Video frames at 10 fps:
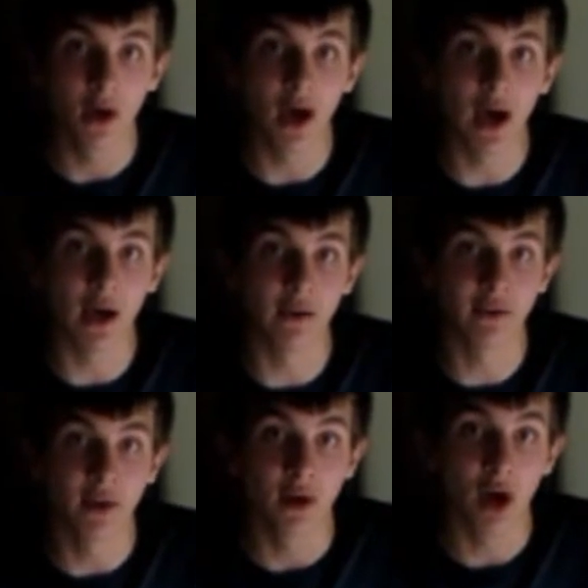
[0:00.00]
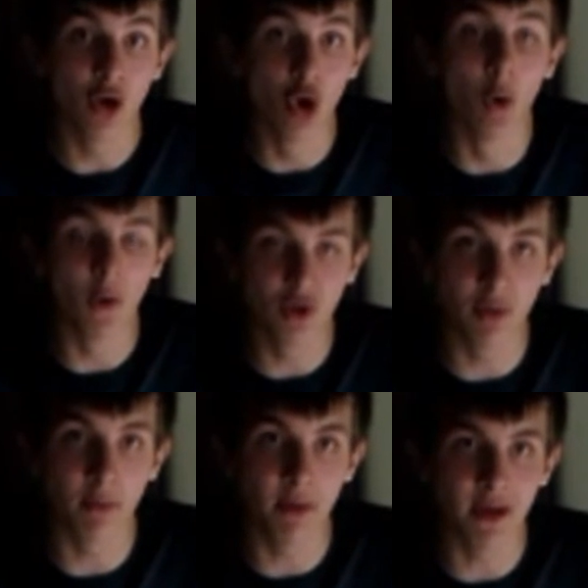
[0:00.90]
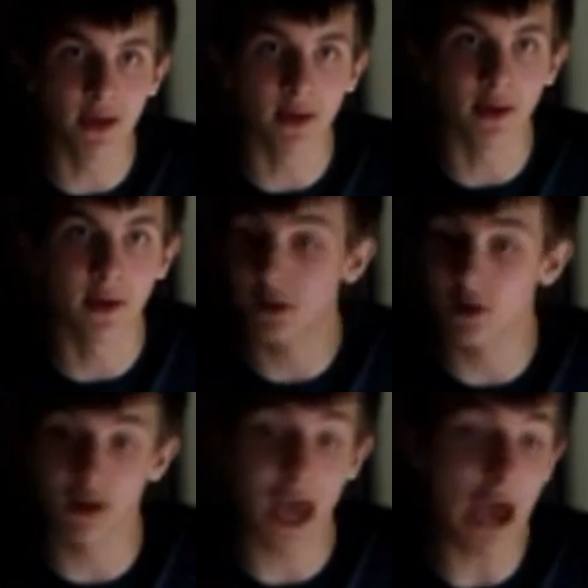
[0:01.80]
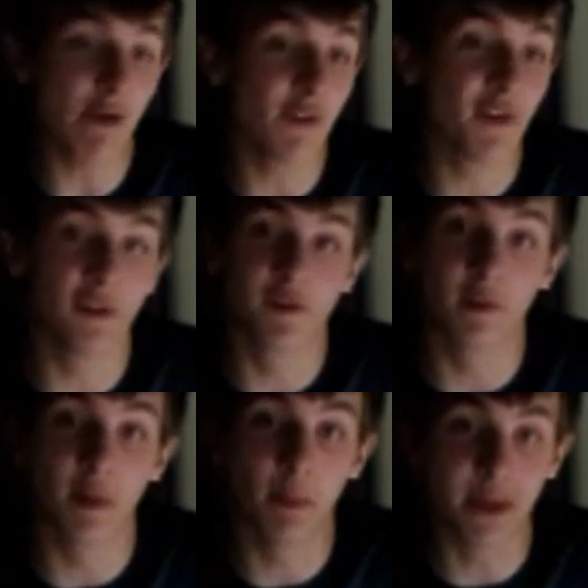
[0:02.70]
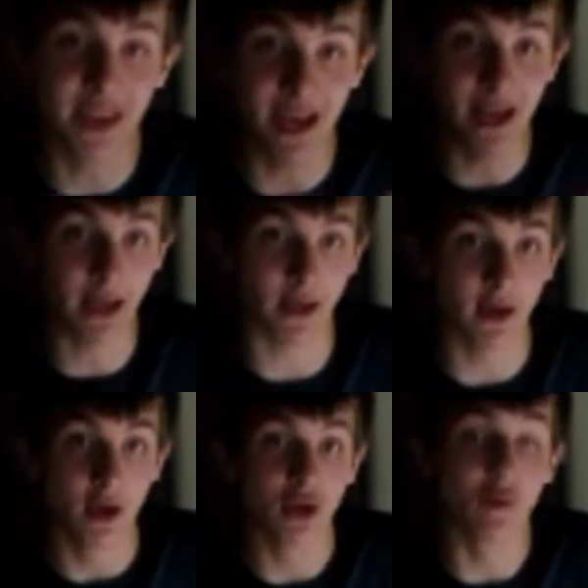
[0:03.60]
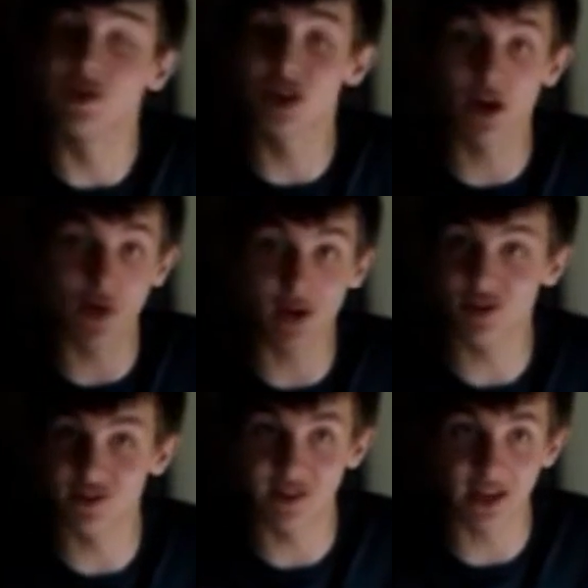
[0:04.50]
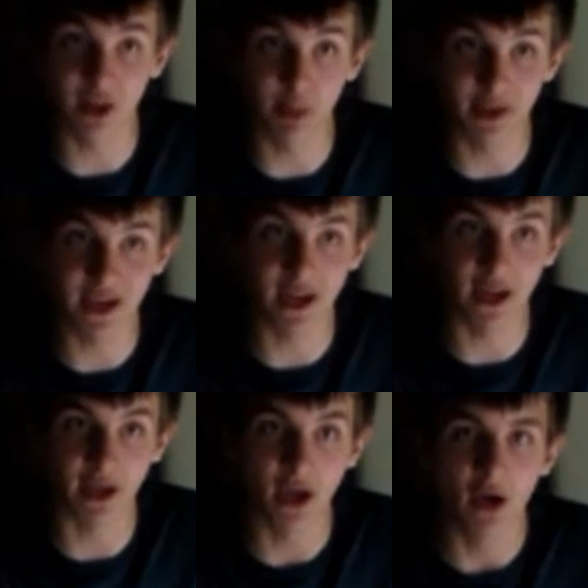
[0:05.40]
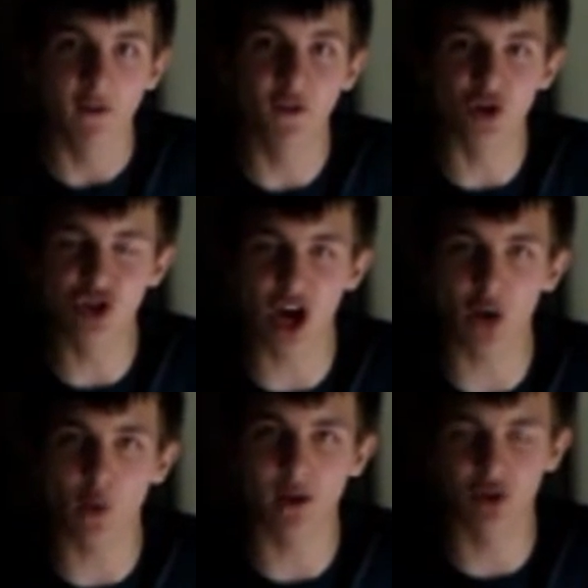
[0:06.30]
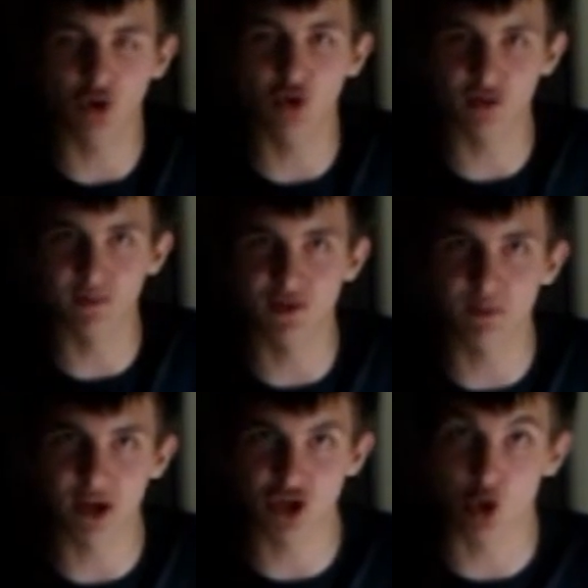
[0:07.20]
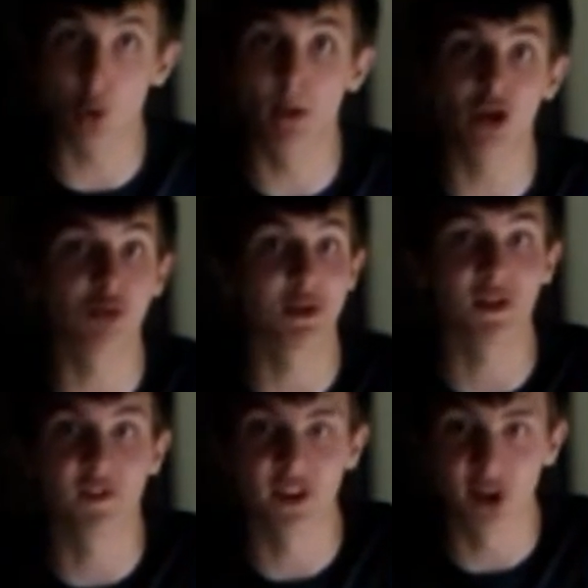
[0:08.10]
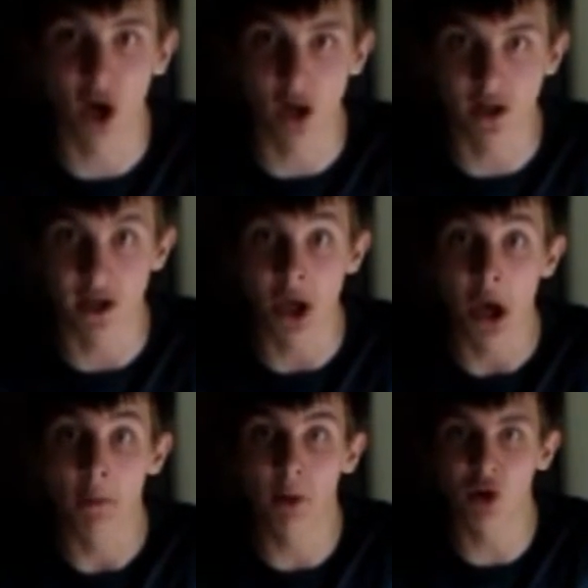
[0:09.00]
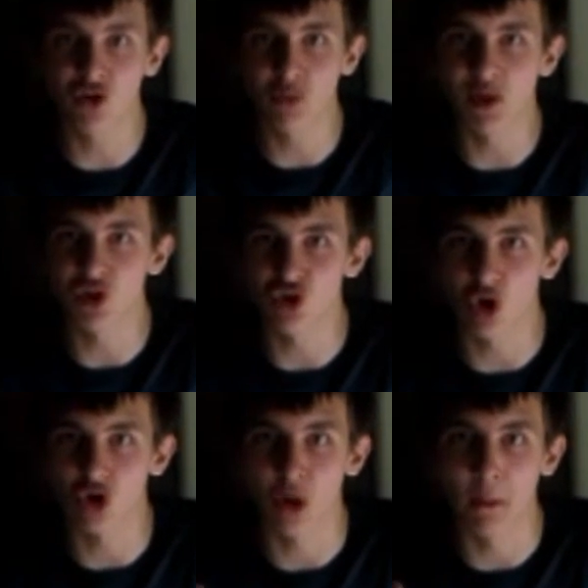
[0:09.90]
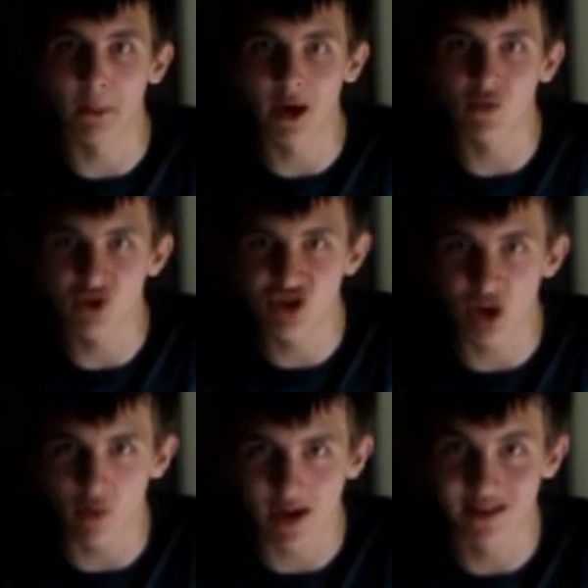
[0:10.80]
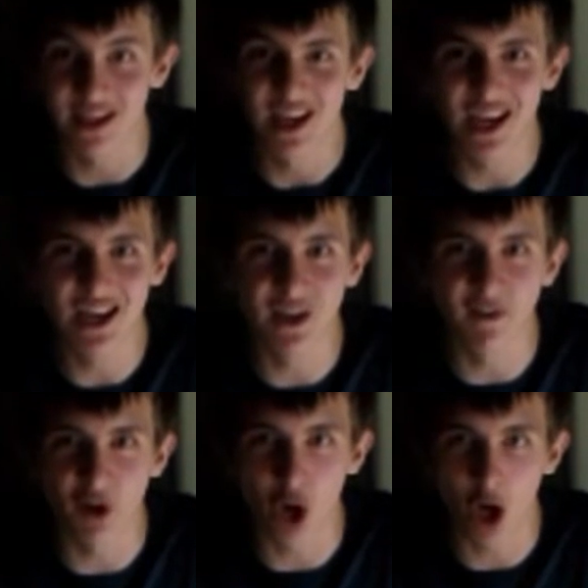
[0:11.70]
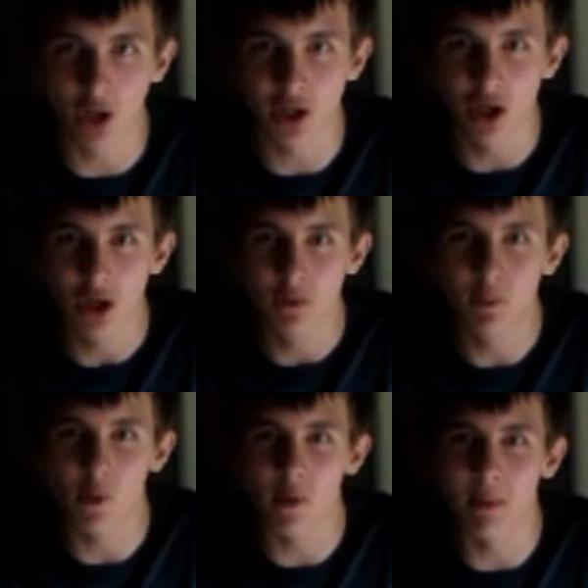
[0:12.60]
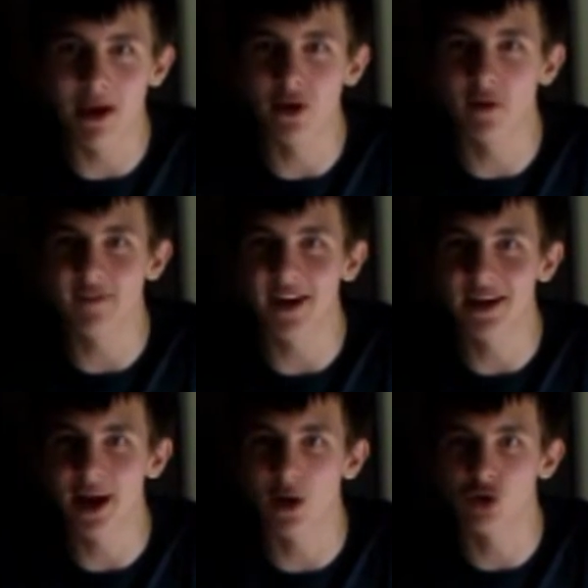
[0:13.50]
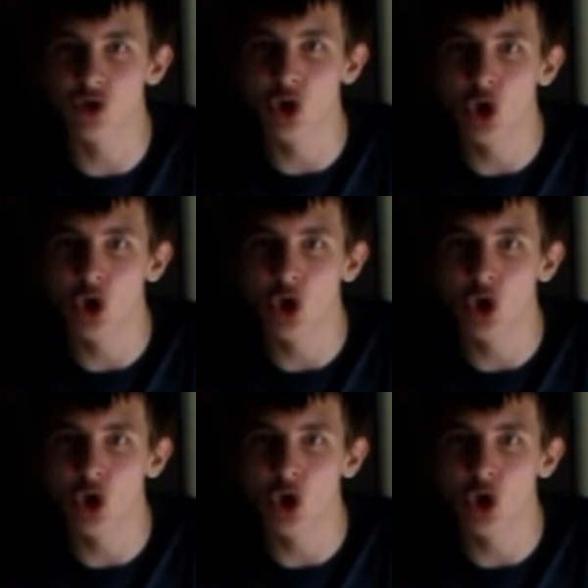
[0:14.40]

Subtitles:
as a normal human being. Everything from the beginning, the regeneration scene in the beginning, foreshadowing the Christmas special, or possibly the finale. Possibly the Doctor might regenerate in the finale, but we may not find out